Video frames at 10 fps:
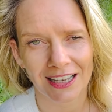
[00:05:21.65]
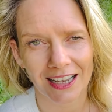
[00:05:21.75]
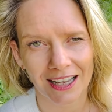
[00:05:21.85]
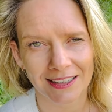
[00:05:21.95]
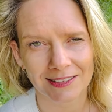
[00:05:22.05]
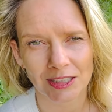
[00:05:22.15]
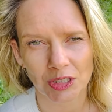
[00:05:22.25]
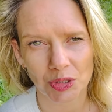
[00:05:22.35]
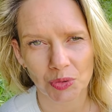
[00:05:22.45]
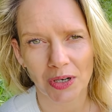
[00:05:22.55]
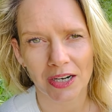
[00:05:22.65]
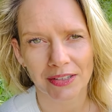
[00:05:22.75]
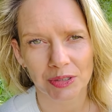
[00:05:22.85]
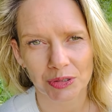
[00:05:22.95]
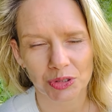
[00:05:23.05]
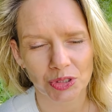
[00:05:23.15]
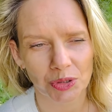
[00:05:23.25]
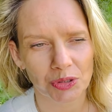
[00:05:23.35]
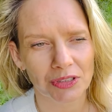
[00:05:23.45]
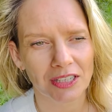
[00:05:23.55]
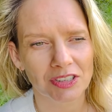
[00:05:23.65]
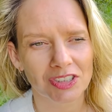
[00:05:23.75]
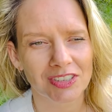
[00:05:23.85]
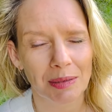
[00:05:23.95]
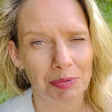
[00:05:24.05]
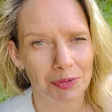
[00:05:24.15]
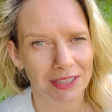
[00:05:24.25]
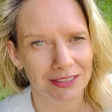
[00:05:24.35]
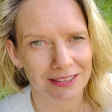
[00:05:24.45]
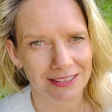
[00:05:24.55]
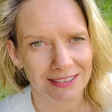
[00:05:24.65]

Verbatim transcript: and you are it all. So you're not separated.